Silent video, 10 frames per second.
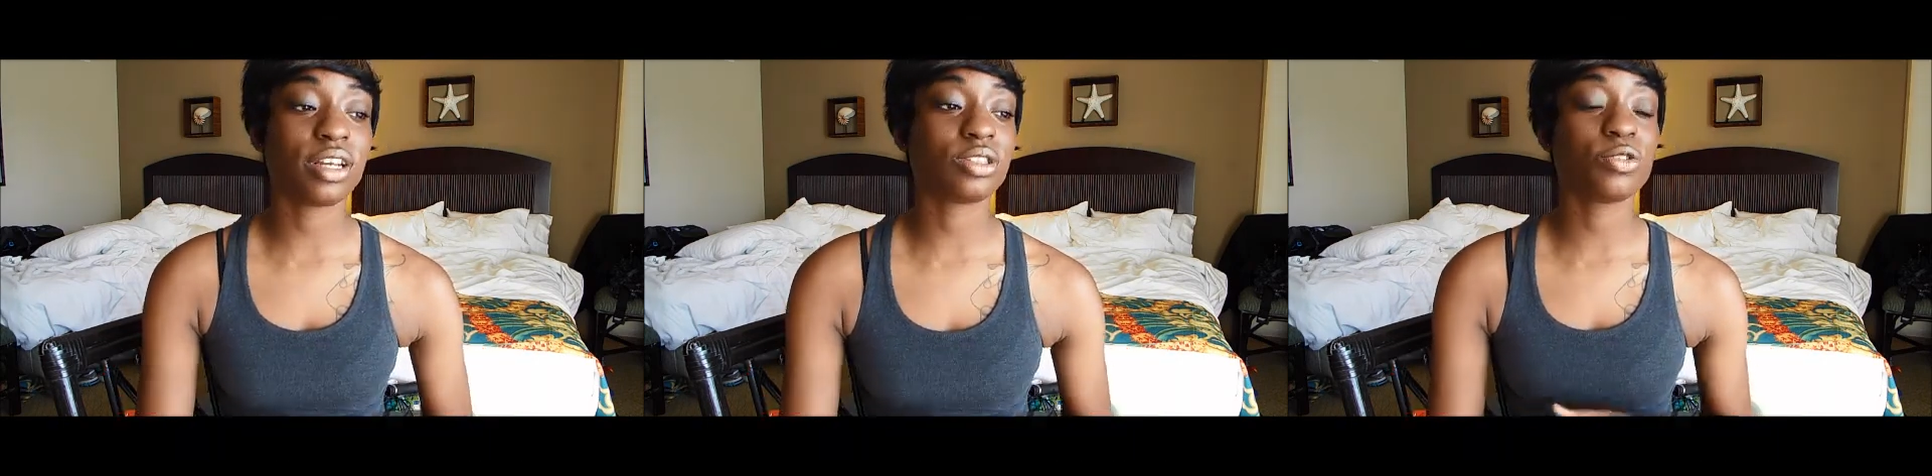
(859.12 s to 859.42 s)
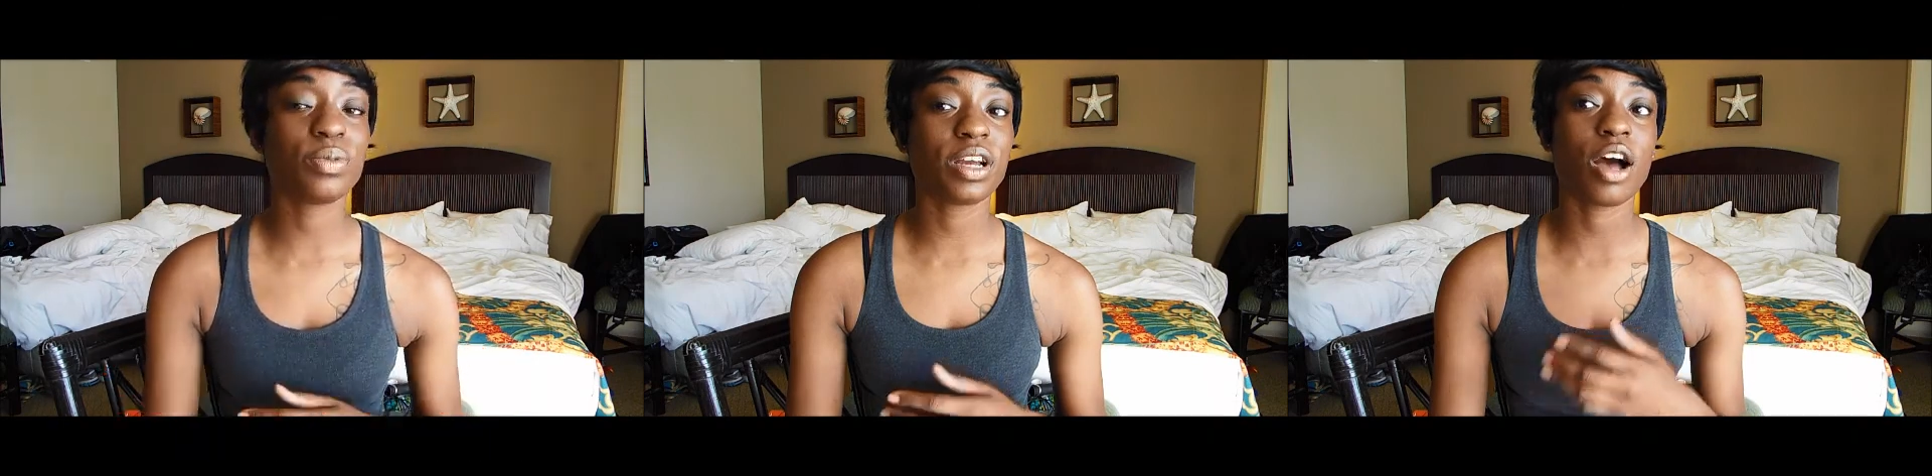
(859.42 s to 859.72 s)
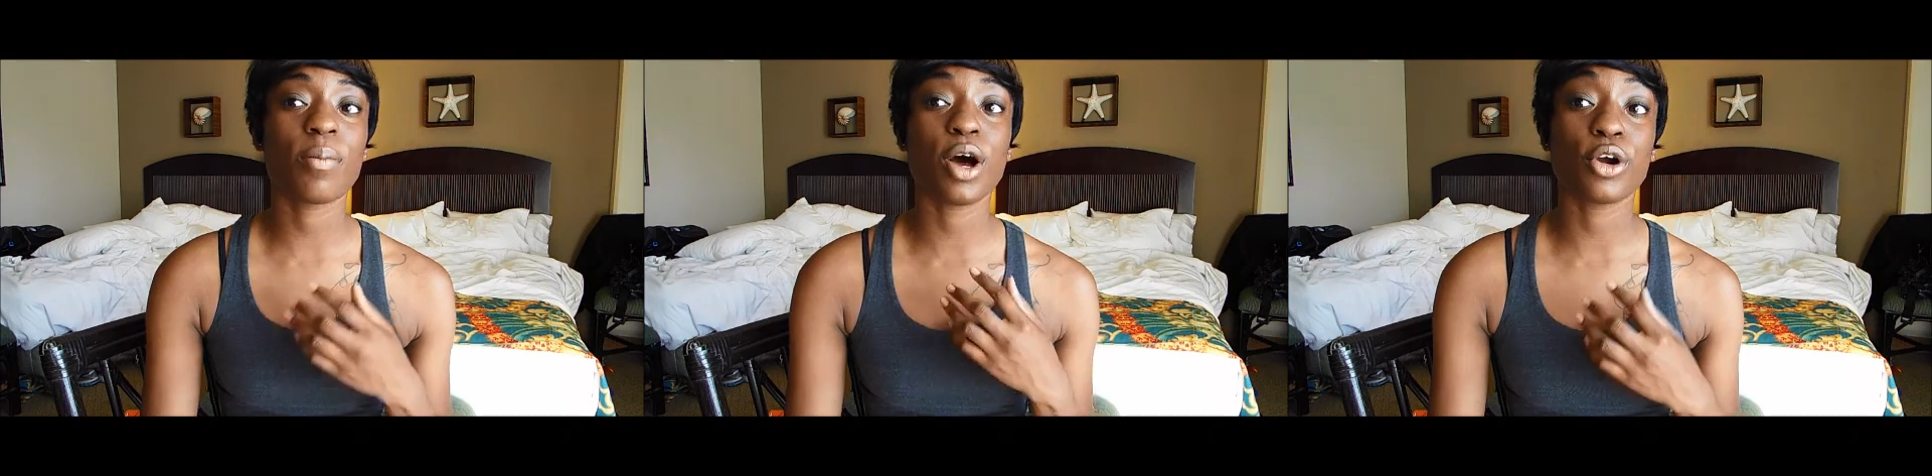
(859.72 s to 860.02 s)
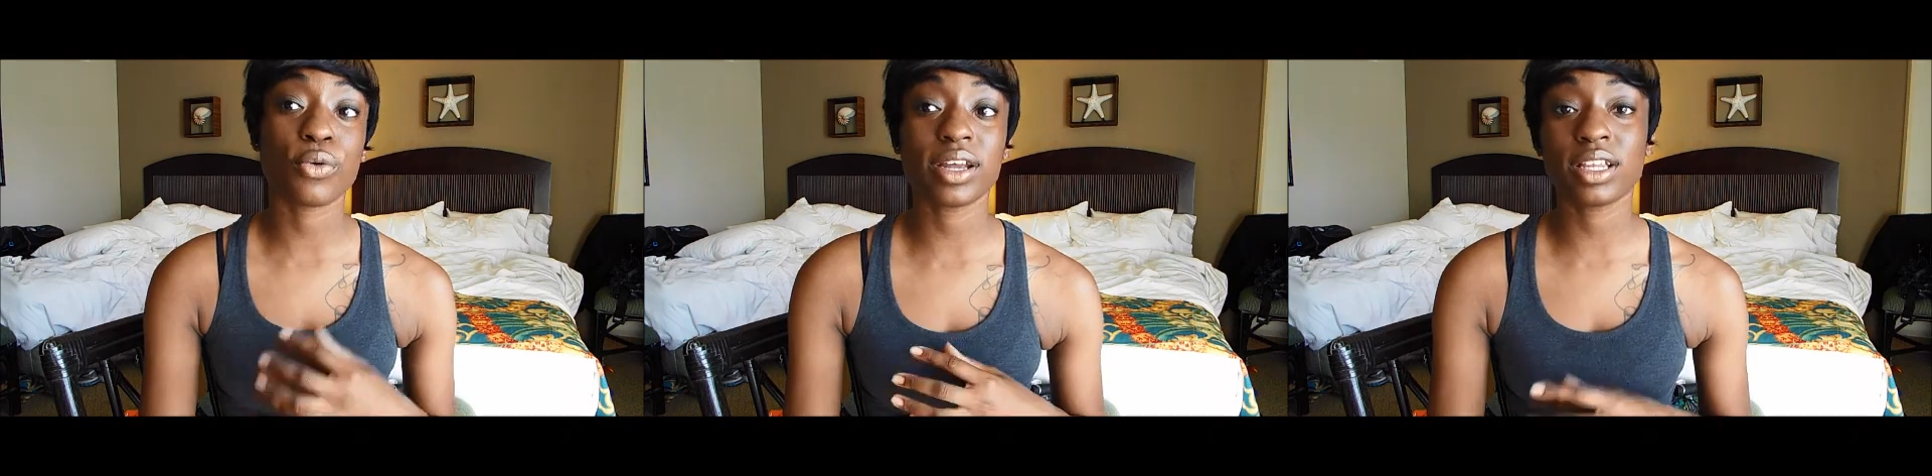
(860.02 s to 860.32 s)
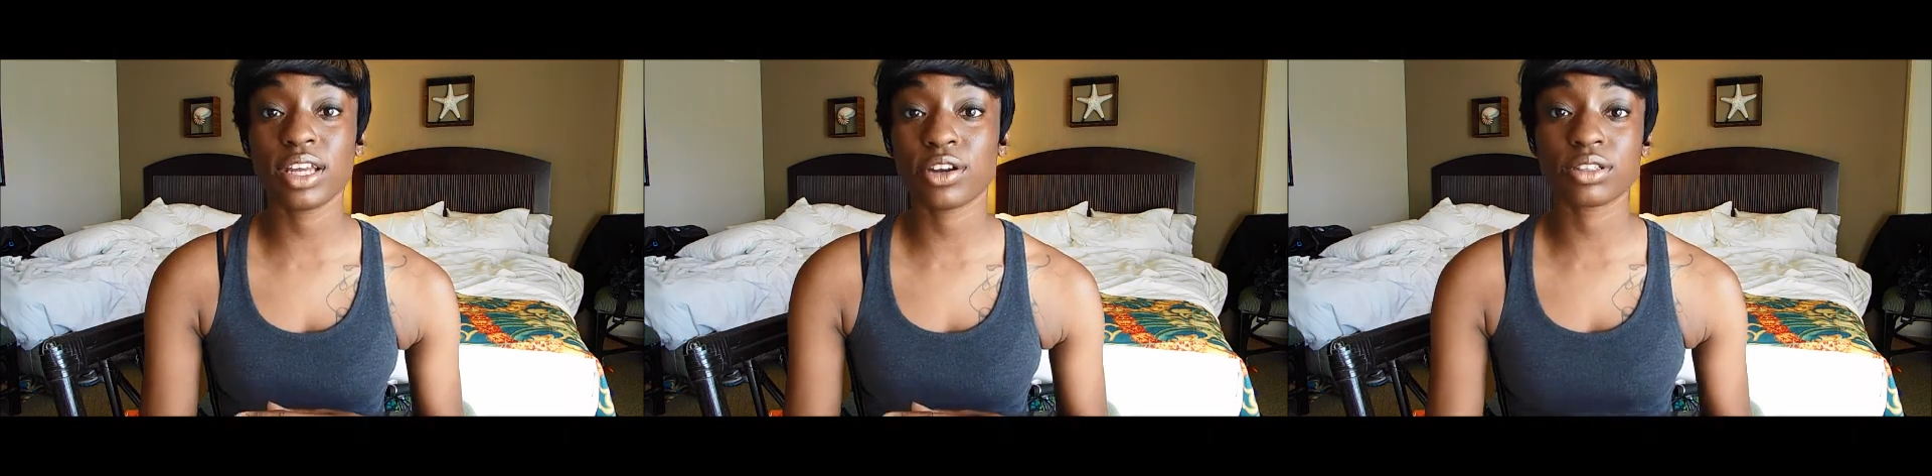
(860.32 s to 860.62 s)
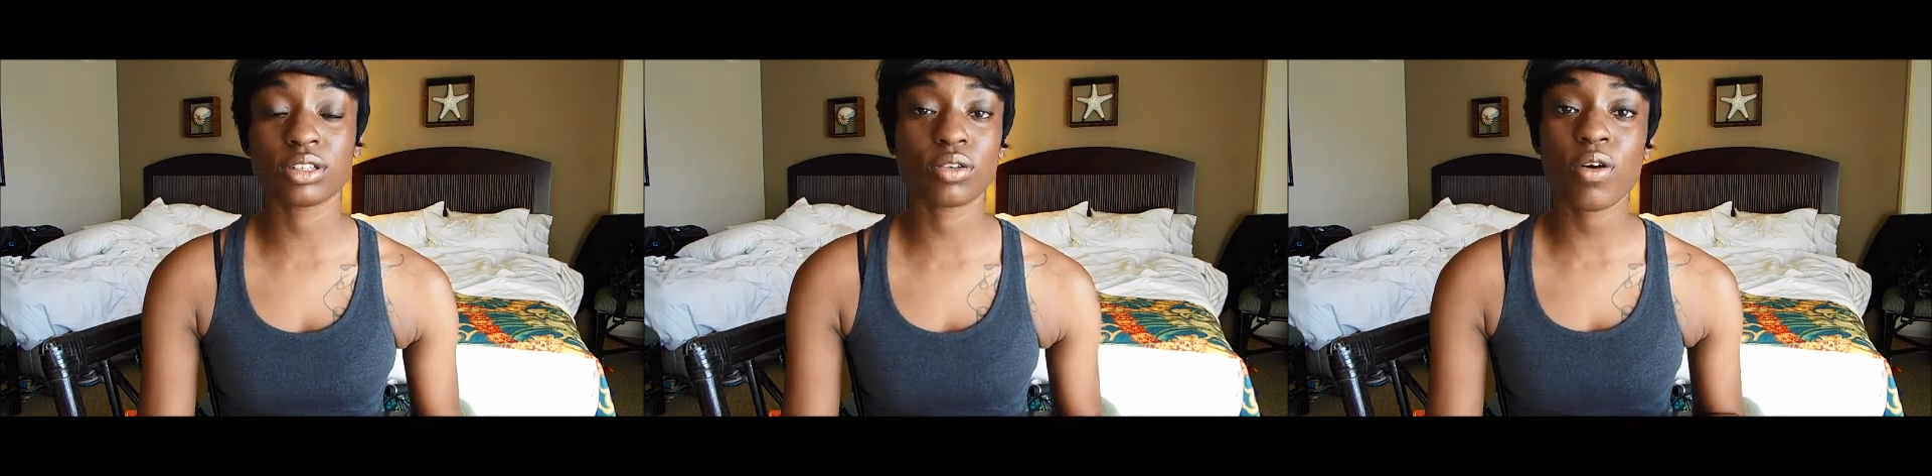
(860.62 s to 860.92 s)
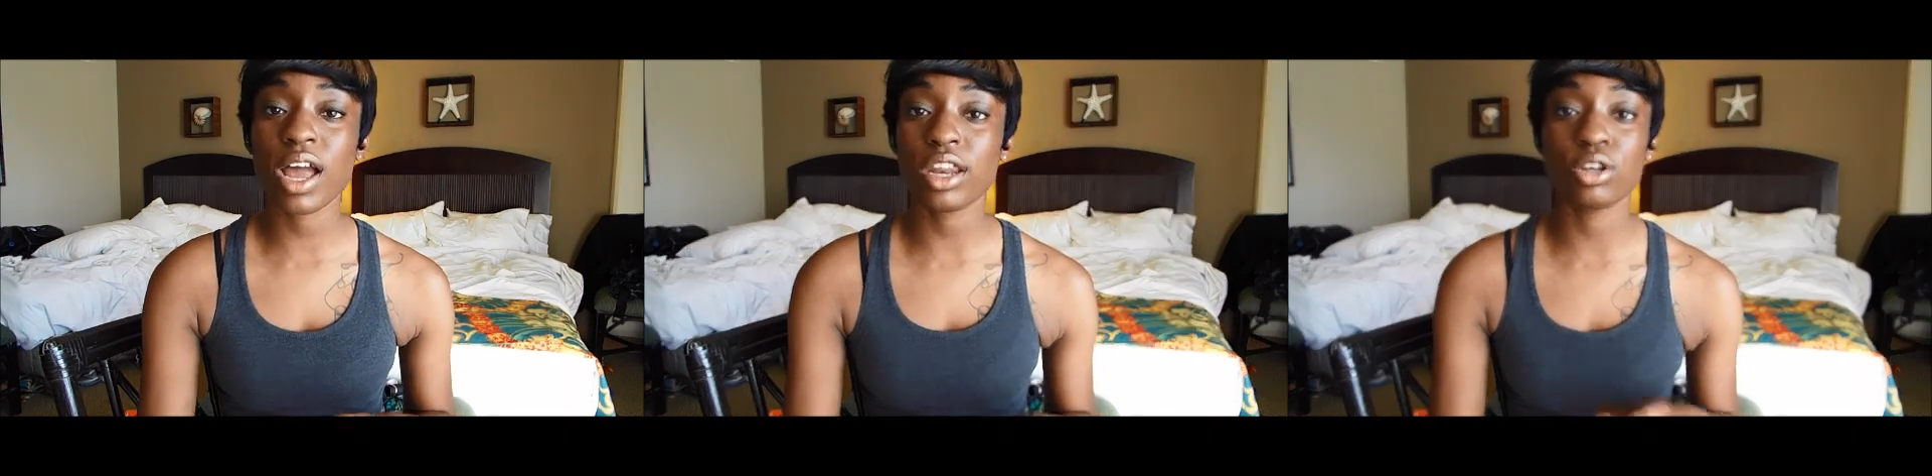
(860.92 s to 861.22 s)
to become a great leader. So go
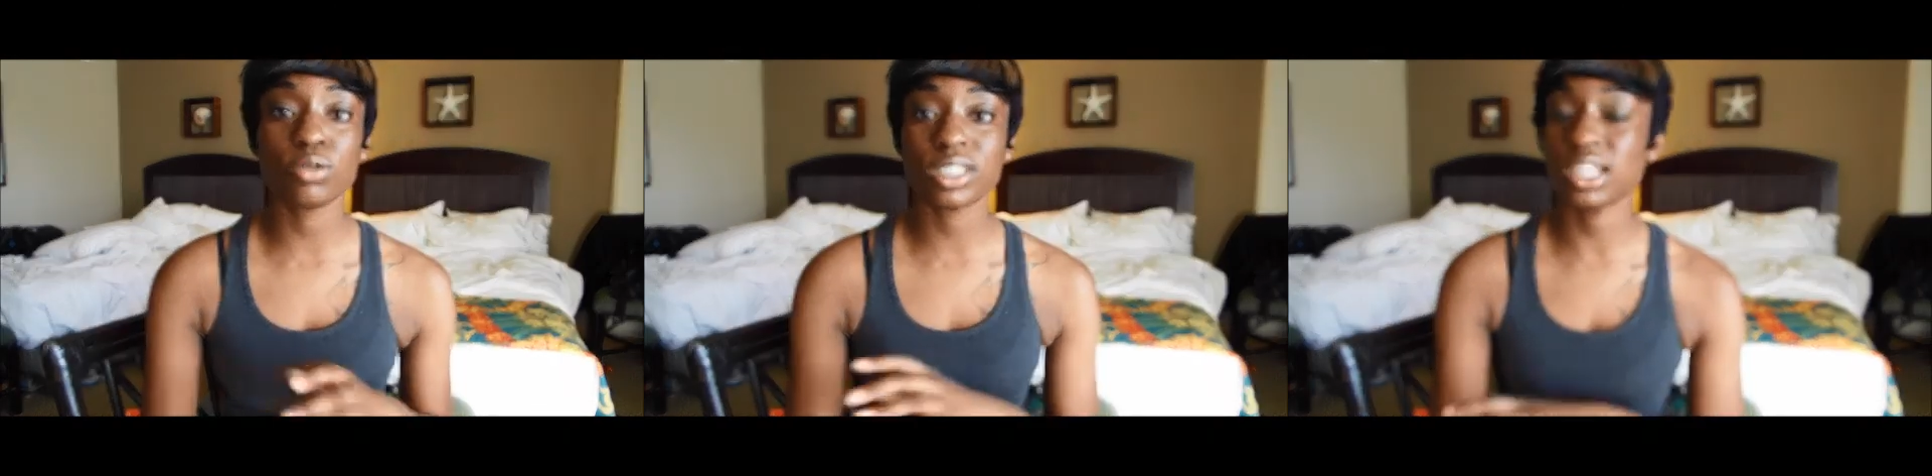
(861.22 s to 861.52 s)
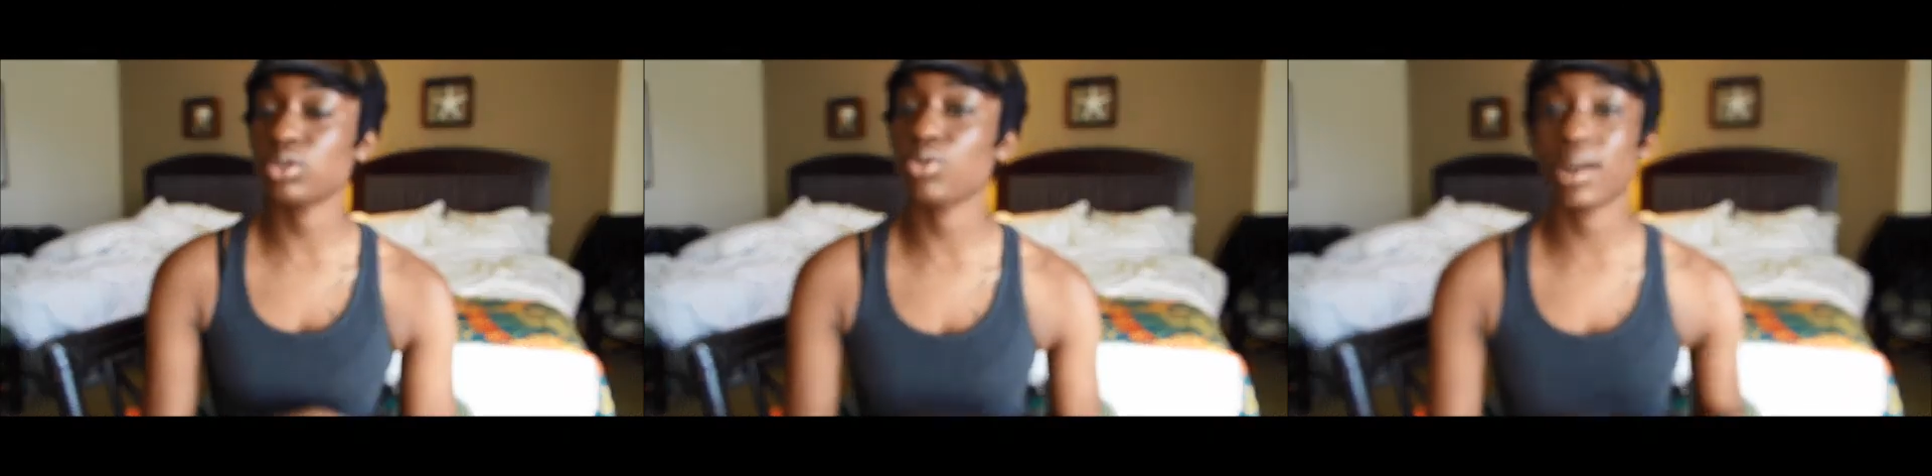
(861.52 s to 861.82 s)
ahead and use that to your